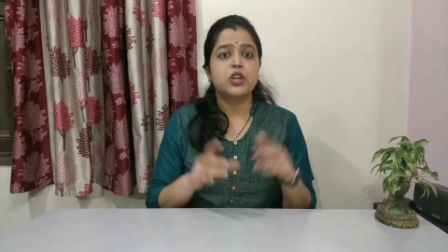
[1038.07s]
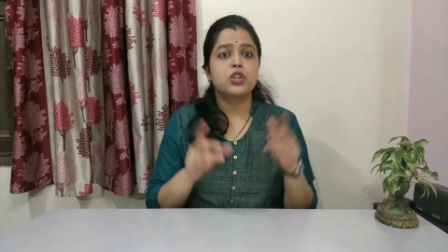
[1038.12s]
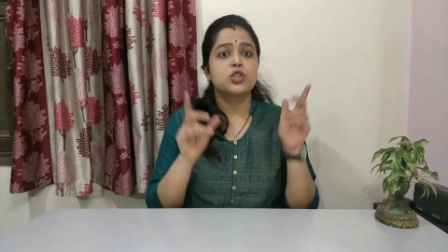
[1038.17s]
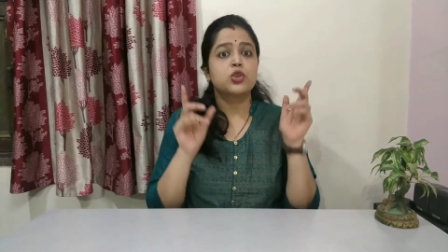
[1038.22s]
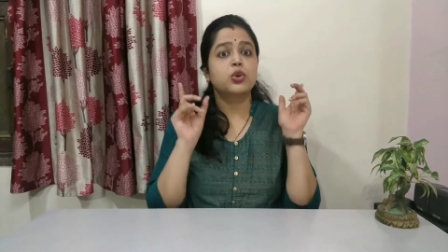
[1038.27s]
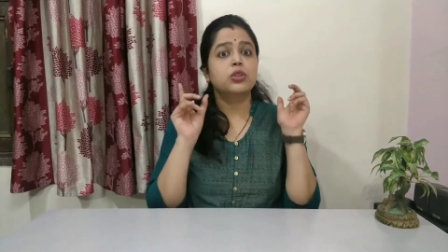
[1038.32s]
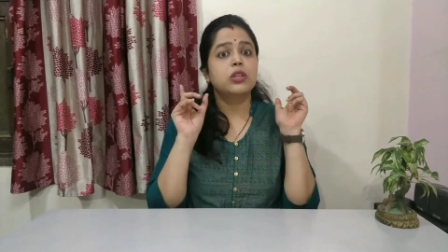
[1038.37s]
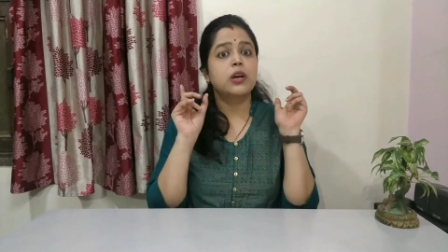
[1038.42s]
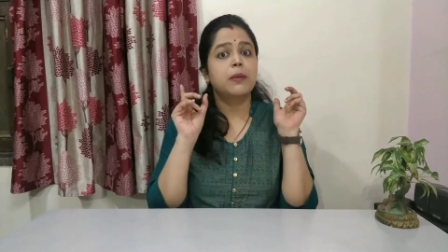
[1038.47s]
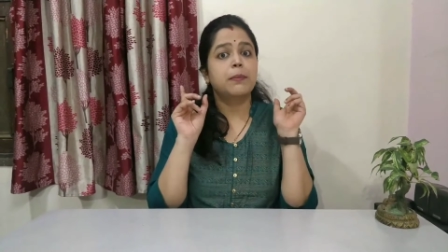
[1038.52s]

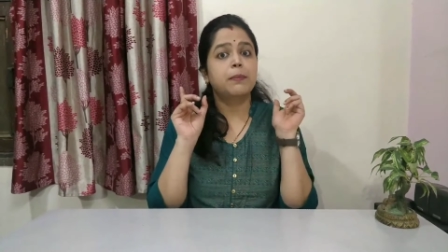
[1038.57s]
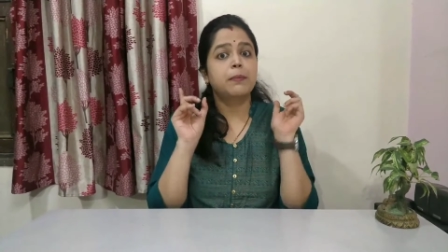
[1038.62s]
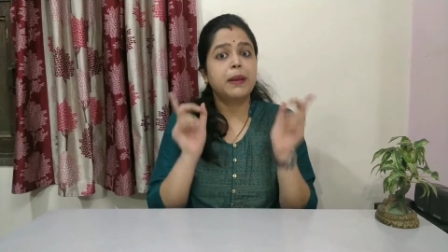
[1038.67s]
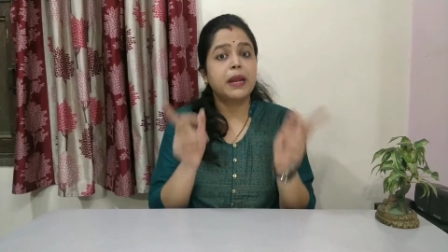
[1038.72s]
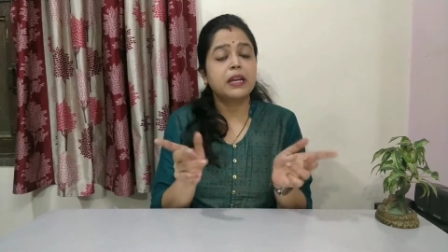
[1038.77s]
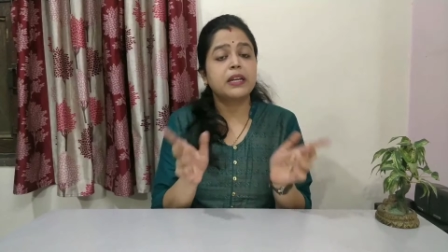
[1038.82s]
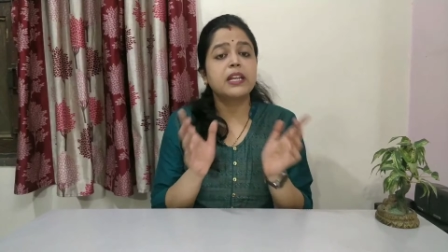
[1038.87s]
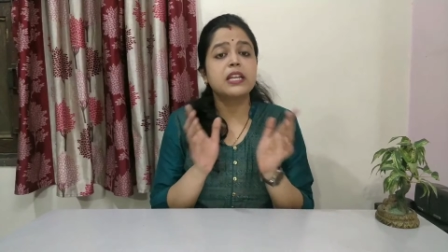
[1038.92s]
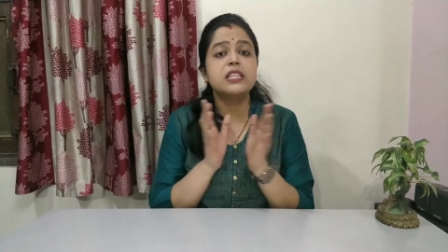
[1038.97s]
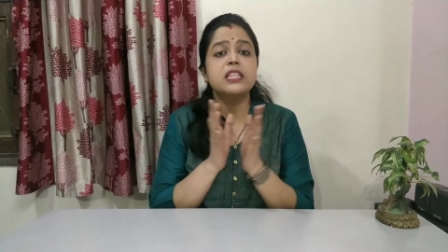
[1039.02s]
So the
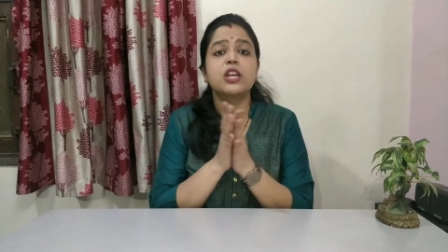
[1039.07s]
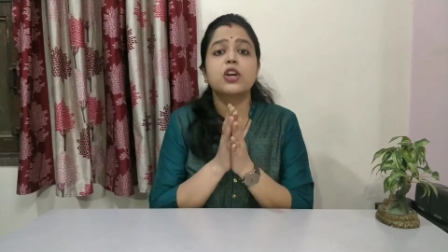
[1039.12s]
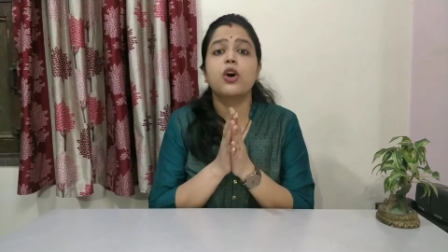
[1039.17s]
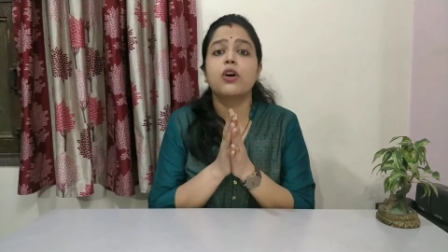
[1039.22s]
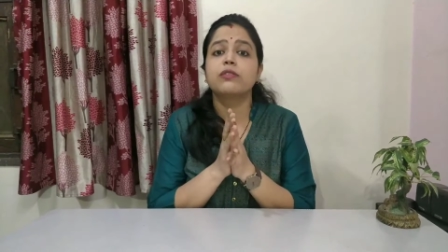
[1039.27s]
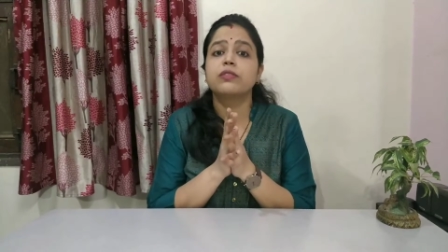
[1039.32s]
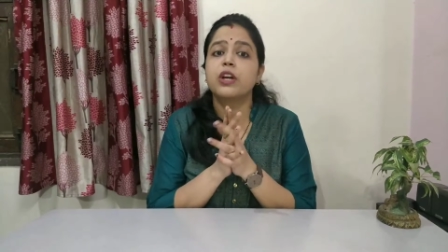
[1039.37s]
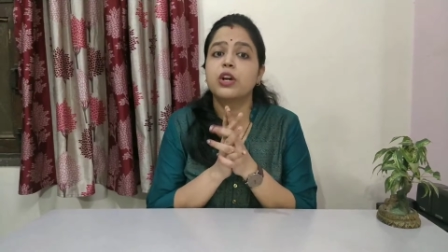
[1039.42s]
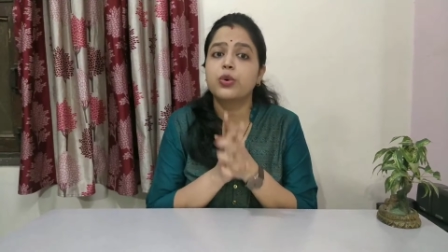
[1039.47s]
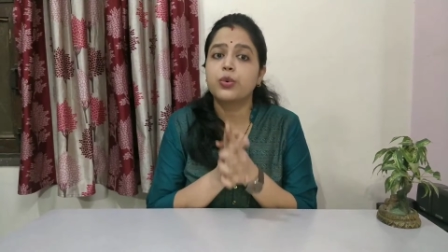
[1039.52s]
practicing
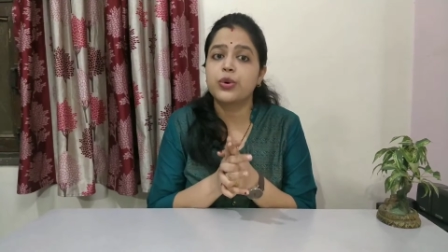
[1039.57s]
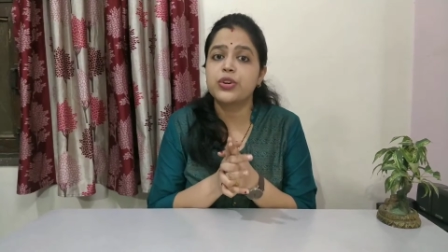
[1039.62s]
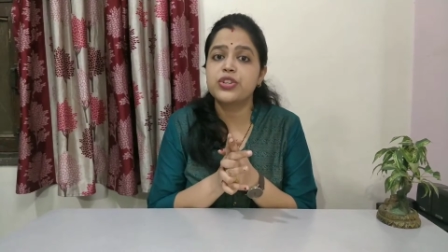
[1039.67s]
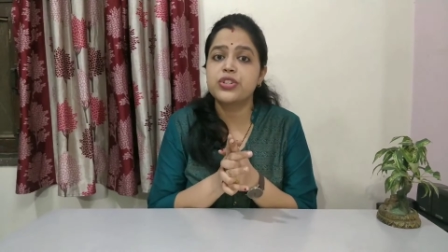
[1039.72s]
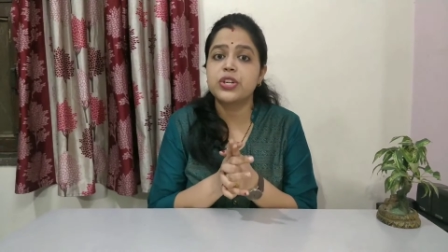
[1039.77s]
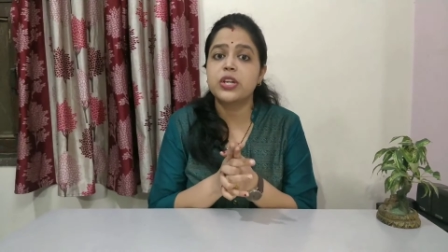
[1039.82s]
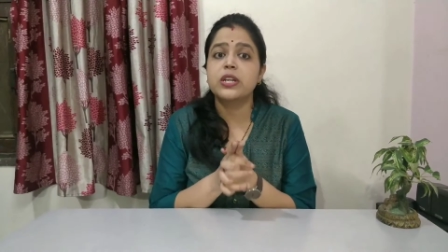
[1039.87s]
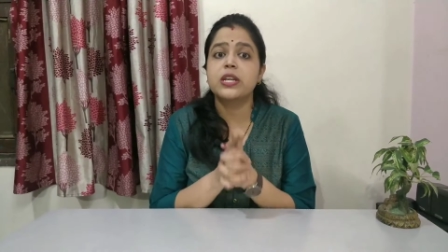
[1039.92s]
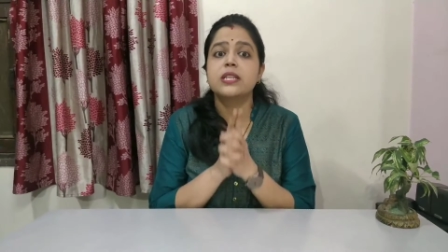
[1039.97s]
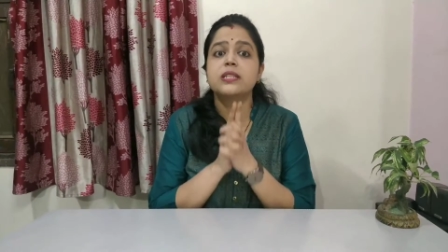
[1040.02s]
of the
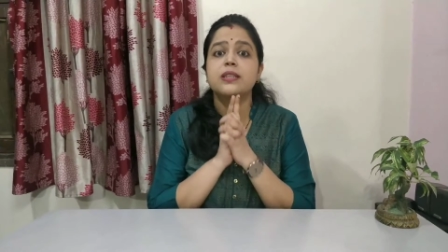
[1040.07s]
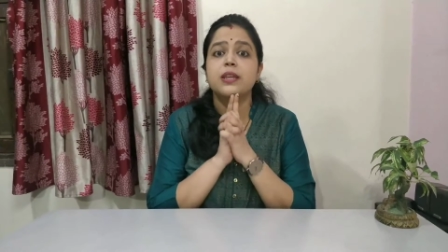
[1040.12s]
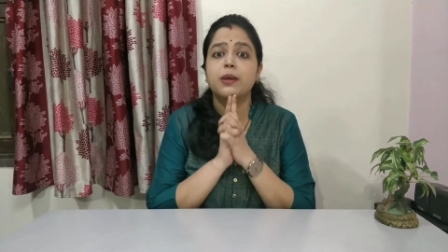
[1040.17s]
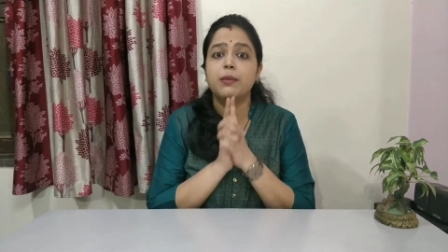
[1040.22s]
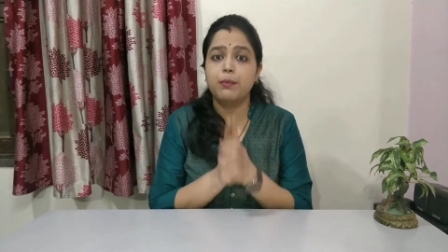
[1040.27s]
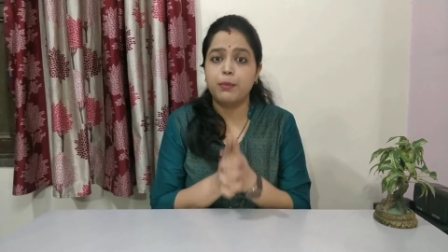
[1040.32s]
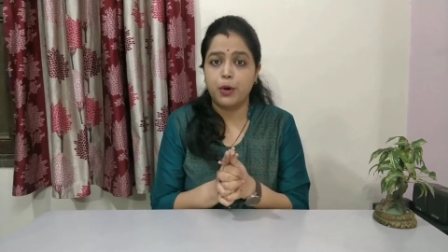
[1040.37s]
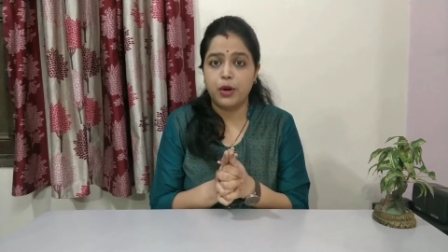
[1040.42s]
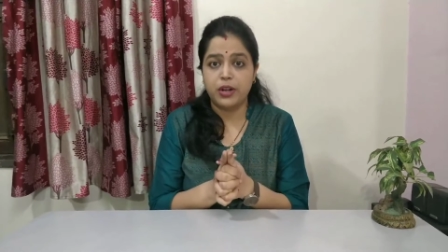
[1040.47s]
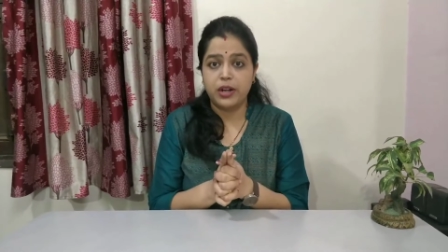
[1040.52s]
question is
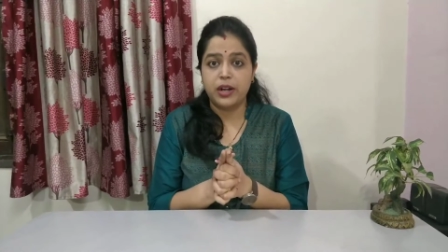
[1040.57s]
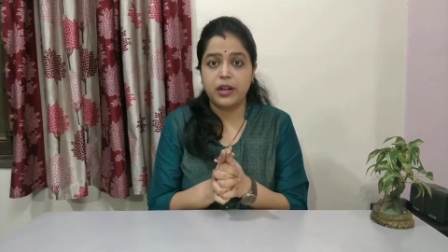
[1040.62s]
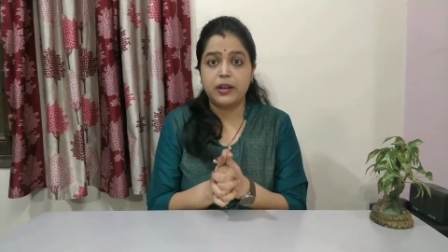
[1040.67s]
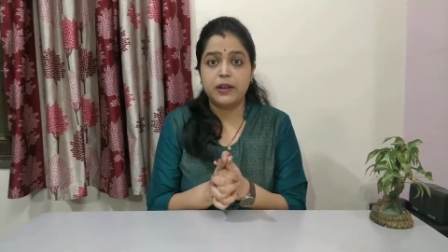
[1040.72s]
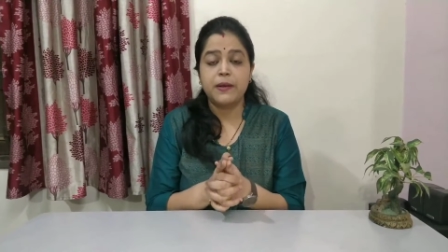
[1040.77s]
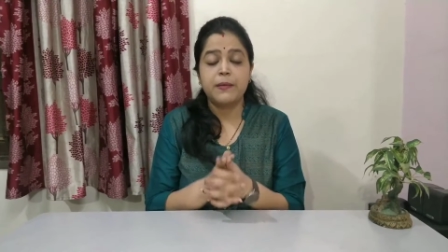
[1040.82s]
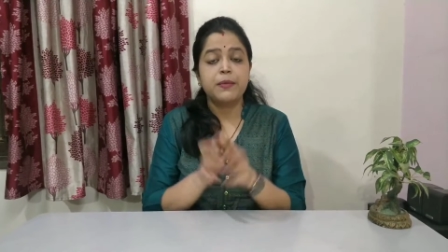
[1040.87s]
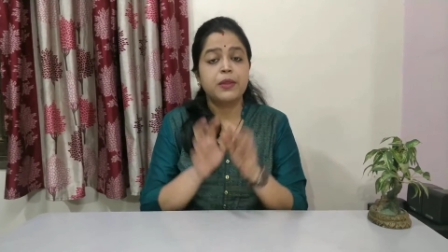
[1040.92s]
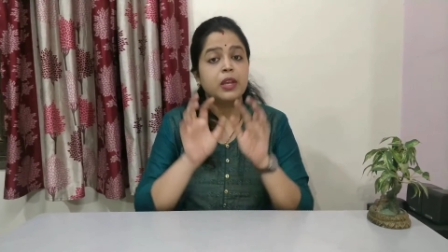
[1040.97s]
important.